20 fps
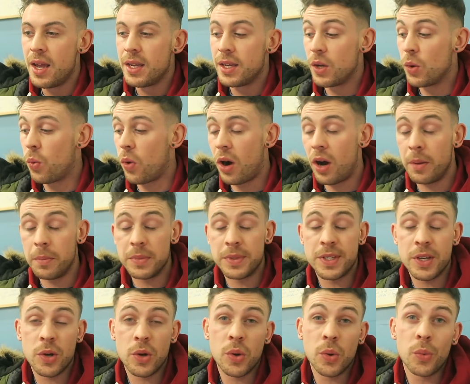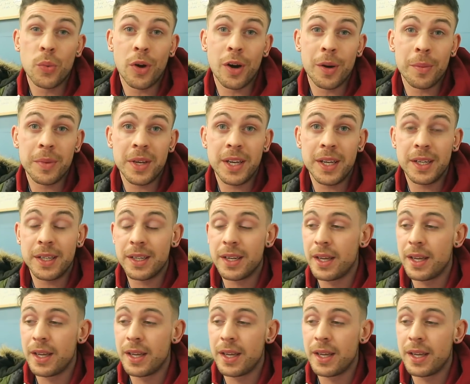what I'm doing, what I'm eating,